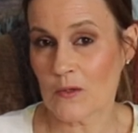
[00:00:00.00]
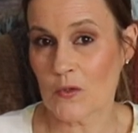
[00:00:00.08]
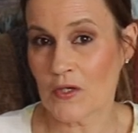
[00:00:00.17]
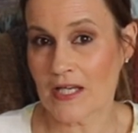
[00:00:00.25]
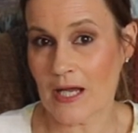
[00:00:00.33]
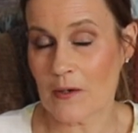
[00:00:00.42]

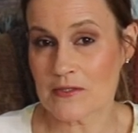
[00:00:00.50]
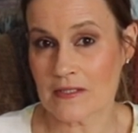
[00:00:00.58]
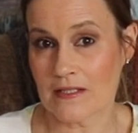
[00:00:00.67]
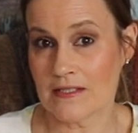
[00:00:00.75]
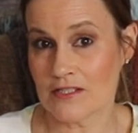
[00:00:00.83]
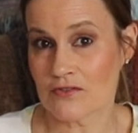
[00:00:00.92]
going out
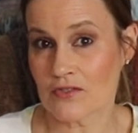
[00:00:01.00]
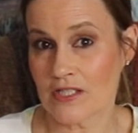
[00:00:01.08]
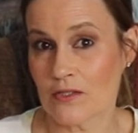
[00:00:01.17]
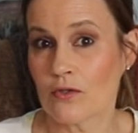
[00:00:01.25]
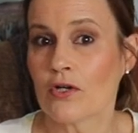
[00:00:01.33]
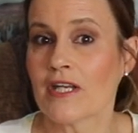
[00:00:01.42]
and
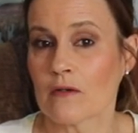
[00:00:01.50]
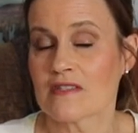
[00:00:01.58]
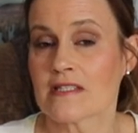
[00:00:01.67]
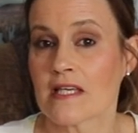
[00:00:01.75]
literally going out